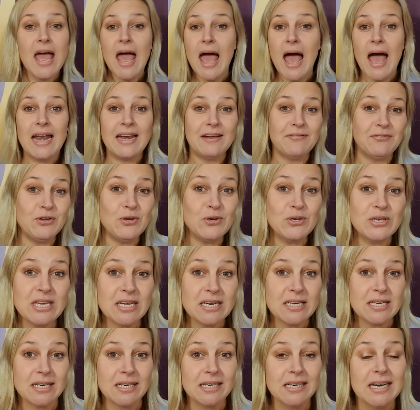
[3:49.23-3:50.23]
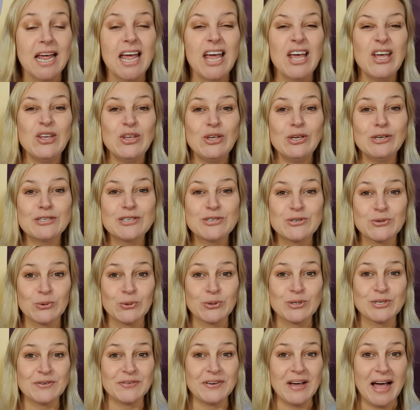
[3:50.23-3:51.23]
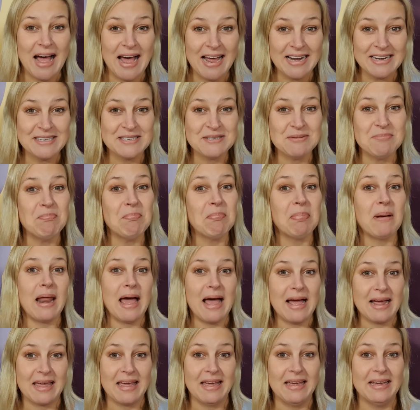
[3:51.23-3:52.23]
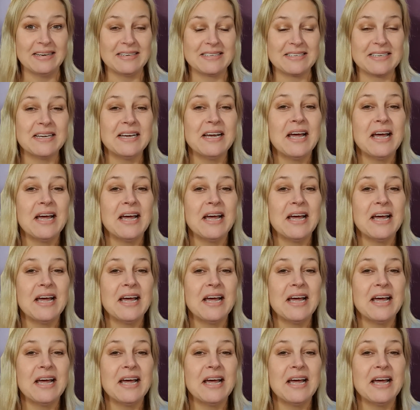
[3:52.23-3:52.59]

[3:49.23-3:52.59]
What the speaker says: And if you didn't, you sort of had to blag it.